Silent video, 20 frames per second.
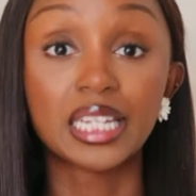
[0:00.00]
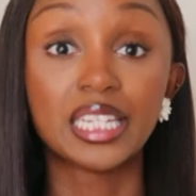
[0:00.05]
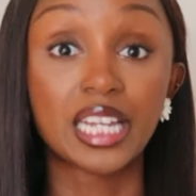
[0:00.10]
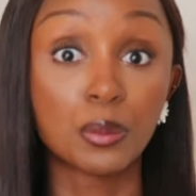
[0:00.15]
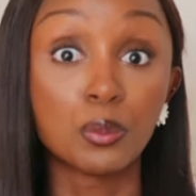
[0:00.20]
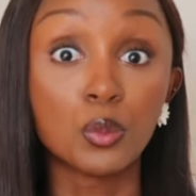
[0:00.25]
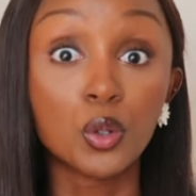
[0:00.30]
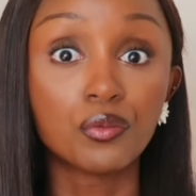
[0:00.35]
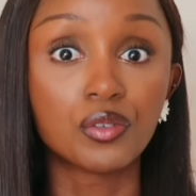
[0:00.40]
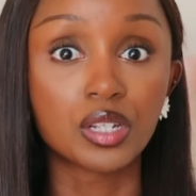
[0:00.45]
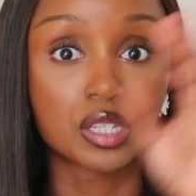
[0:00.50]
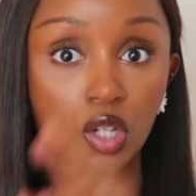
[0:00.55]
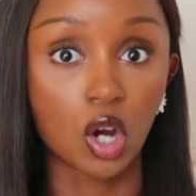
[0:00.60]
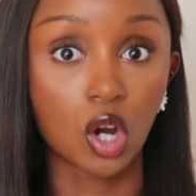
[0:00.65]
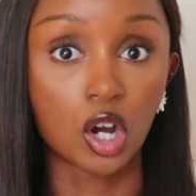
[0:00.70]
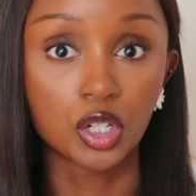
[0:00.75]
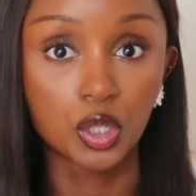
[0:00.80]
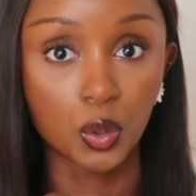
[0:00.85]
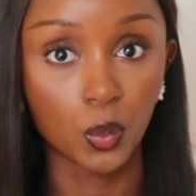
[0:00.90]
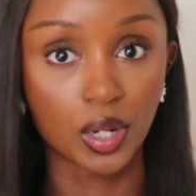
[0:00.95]
He had moved his
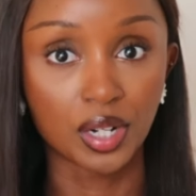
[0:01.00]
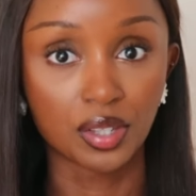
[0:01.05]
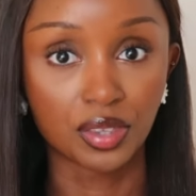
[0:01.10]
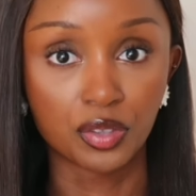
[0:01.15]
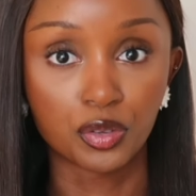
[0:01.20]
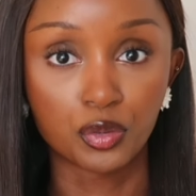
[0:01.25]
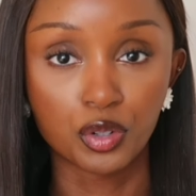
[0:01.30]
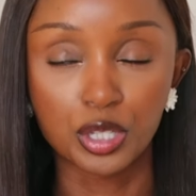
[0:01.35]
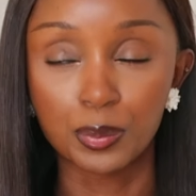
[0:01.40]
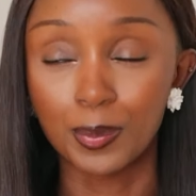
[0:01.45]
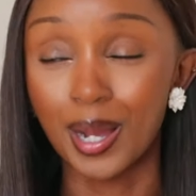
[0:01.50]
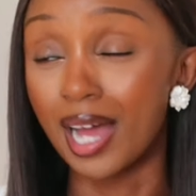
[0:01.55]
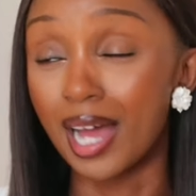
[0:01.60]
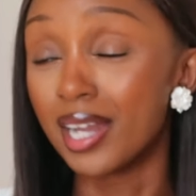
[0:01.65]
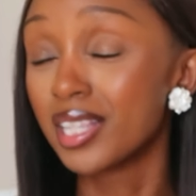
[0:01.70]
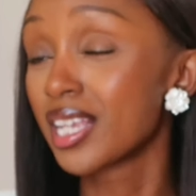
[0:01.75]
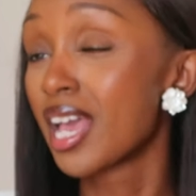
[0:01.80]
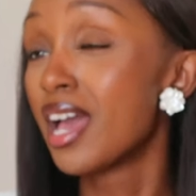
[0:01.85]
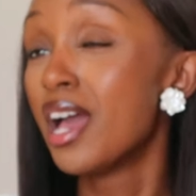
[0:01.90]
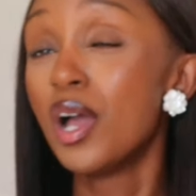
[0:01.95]
car to one of the 3
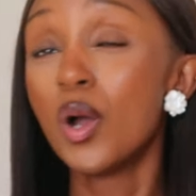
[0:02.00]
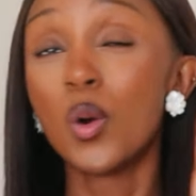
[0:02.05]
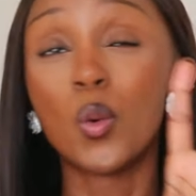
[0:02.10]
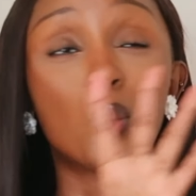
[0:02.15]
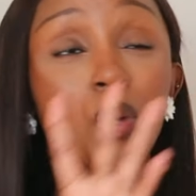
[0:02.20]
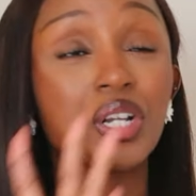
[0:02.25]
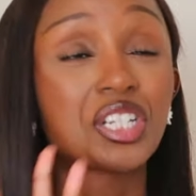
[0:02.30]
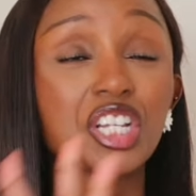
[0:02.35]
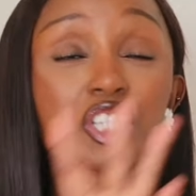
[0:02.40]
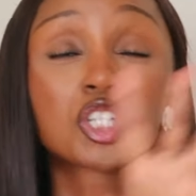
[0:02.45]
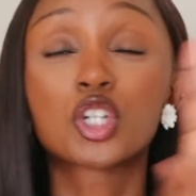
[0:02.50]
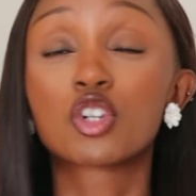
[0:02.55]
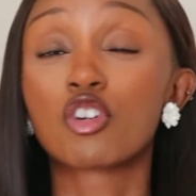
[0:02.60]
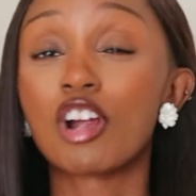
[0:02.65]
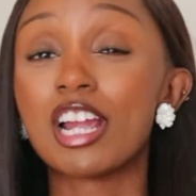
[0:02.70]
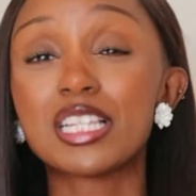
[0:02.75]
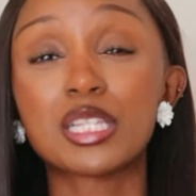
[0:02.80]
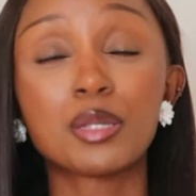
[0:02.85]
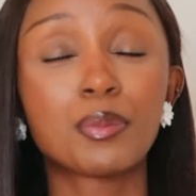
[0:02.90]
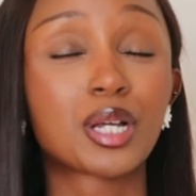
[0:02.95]
spots, which is
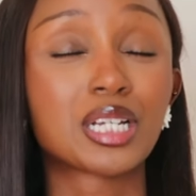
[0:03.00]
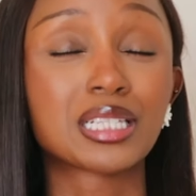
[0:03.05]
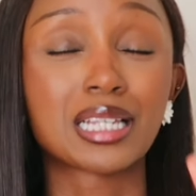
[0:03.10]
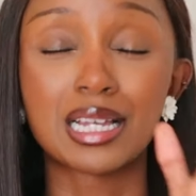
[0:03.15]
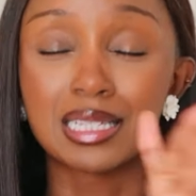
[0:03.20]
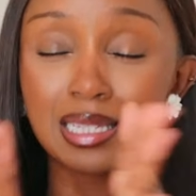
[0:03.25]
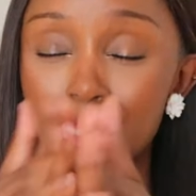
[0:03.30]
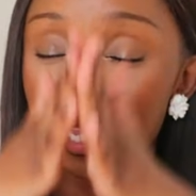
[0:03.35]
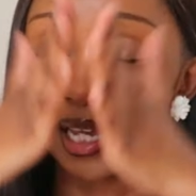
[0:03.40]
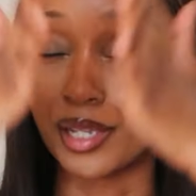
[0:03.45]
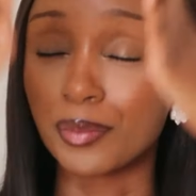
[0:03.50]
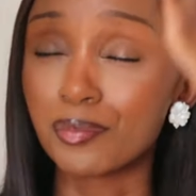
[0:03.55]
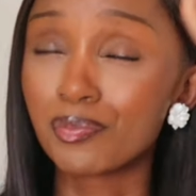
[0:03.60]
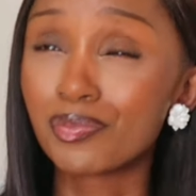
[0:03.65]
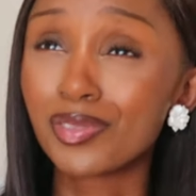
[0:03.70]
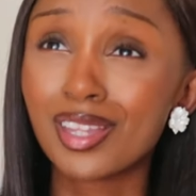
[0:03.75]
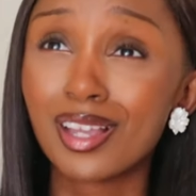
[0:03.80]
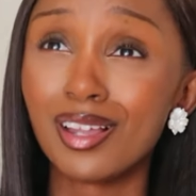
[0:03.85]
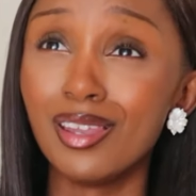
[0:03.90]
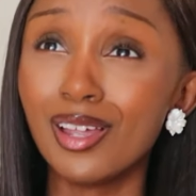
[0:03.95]
crazy, because I was like,
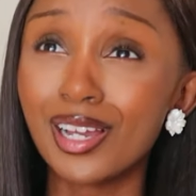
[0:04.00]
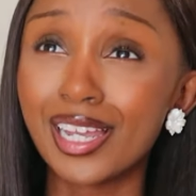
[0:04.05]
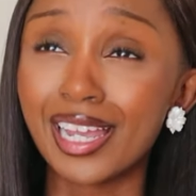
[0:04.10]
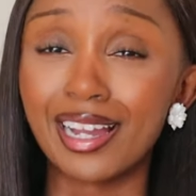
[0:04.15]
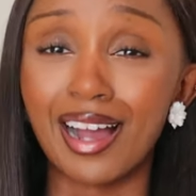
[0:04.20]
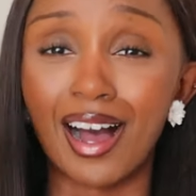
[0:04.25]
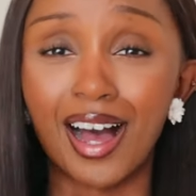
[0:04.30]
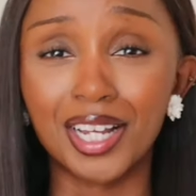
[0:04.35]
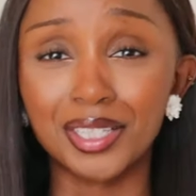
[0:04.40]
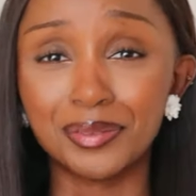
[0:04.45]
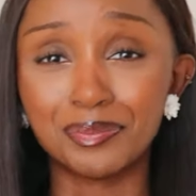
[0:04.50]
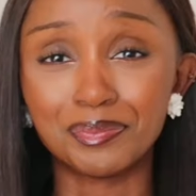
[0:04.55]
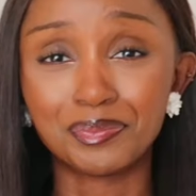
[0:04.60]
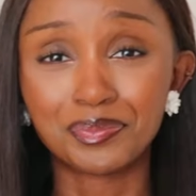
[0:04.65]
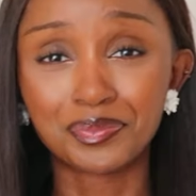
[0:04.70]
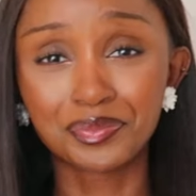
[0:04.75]
look at God.